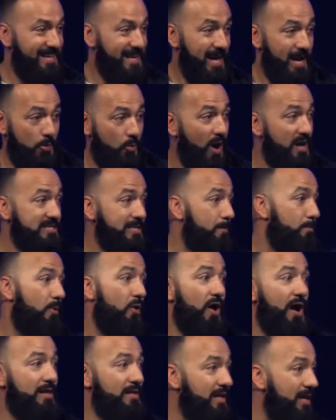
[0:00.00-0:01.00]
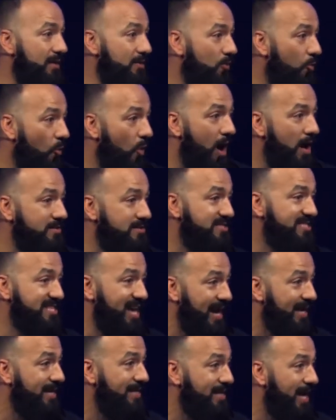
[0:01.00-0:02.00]
It wasn't boiling one
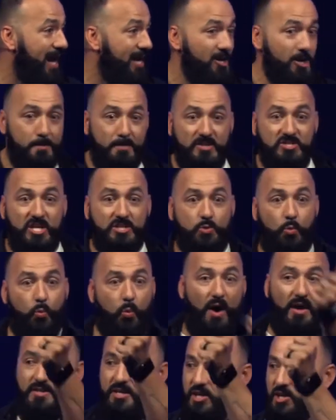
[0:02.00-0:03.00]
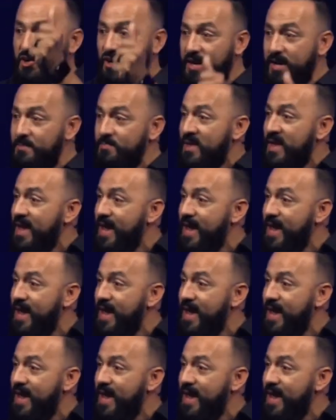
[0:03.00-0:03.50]
second later, but just one degree.